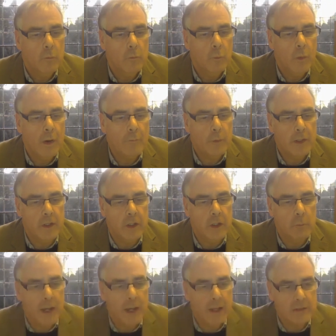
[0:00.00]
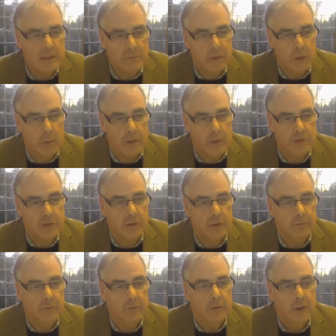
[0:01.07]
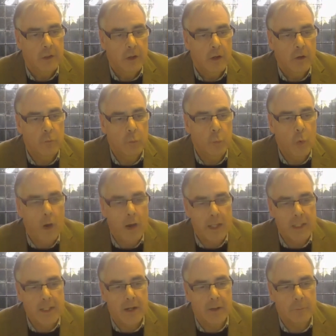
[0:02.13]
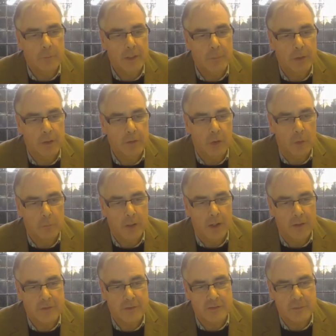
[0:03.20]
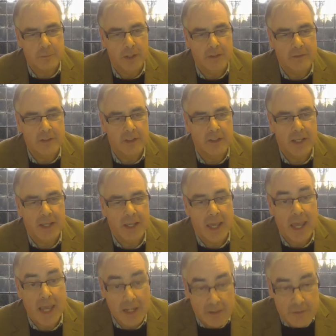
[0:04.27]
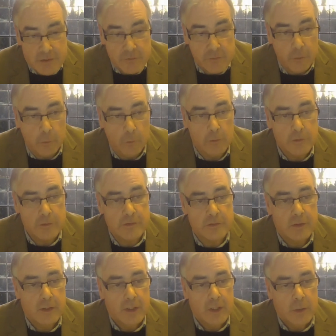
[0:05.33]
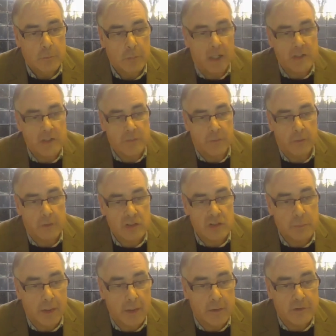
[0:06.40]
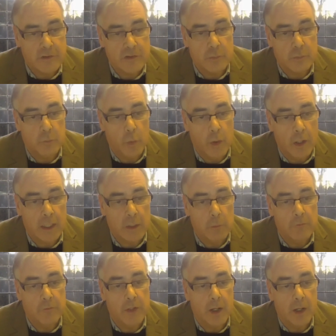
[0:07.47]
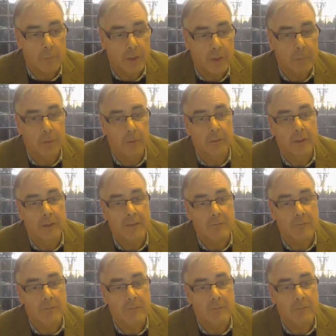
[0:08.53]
whether we could go back to the question of why young people are not participating and hear Hela's thoughts because of her experiences with working with young people in